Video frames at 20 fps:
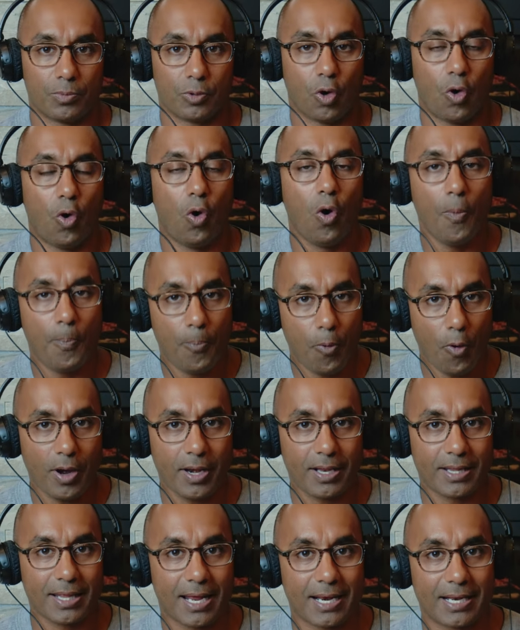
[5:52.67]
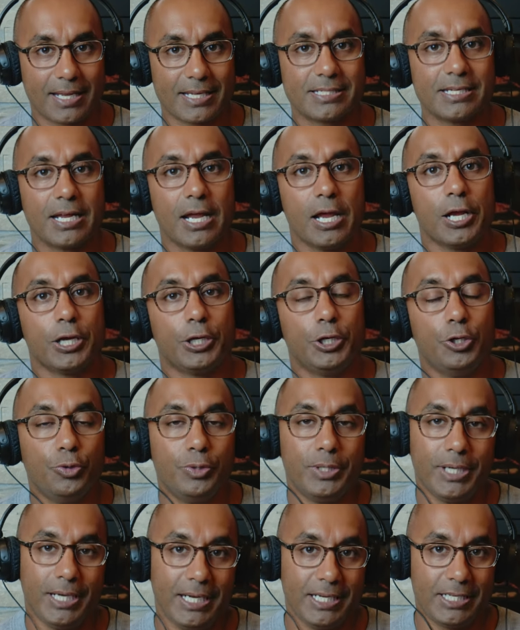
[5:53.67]
the whole point of that is you
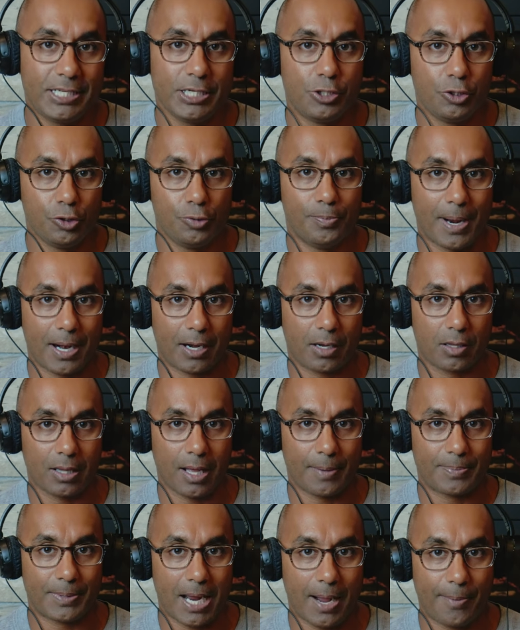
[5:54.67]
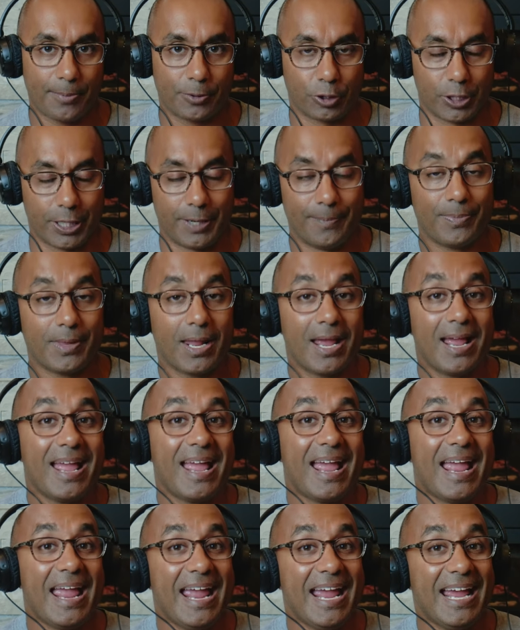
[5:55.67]
need to do medical optometry.
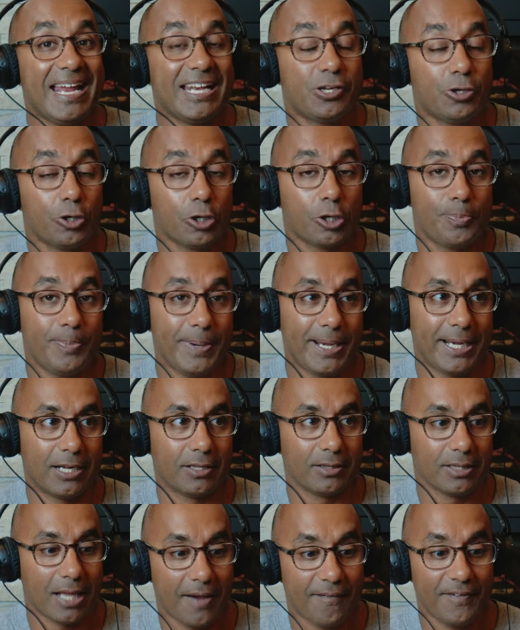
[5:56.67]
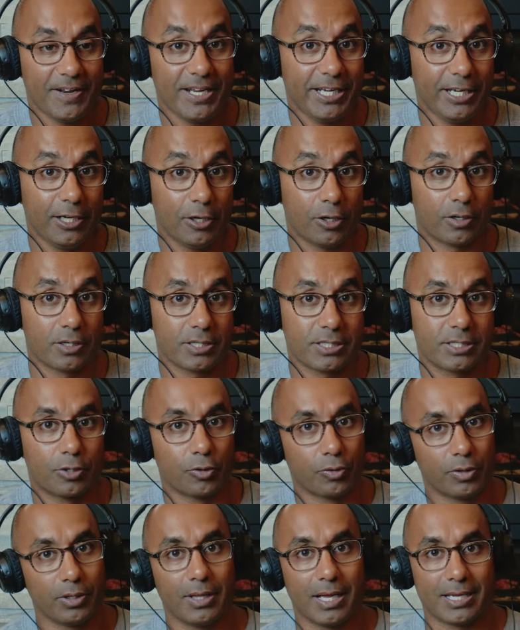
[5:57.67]
It took me eleven years
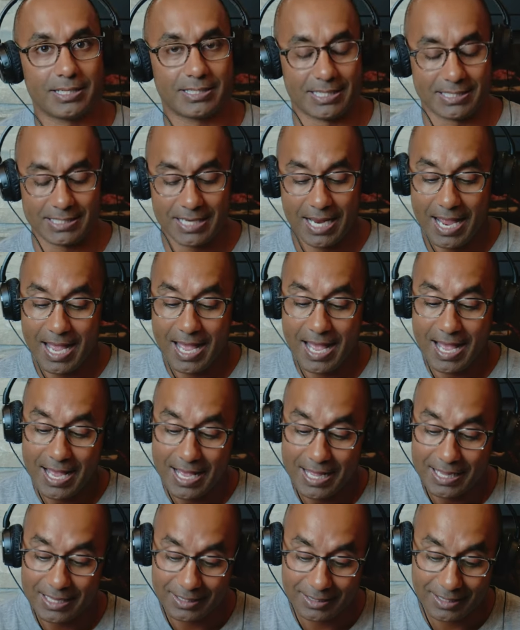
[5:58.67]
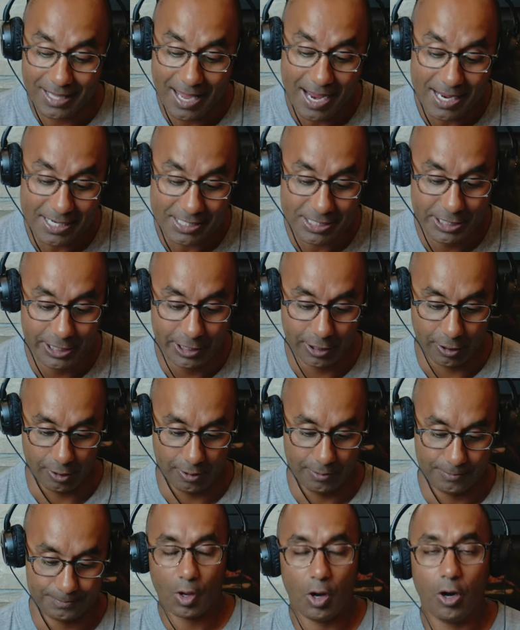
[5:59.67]
to realize this. Last
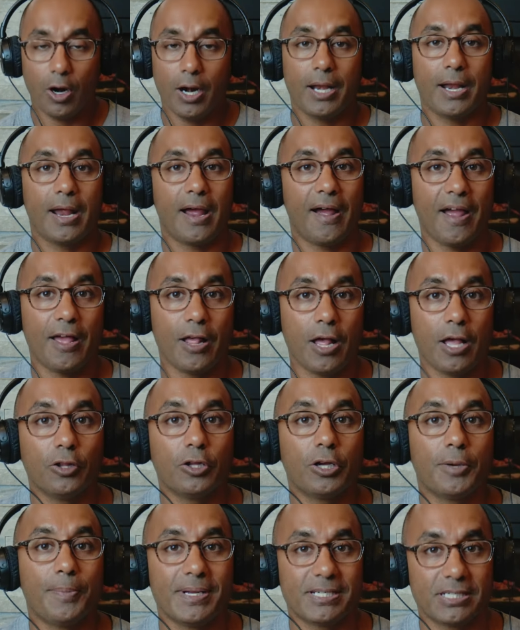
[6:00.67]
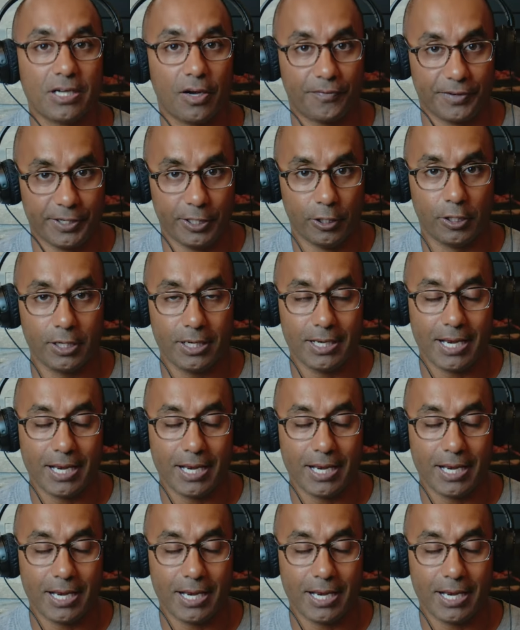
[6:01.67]
year, all right, I, I look at myself year to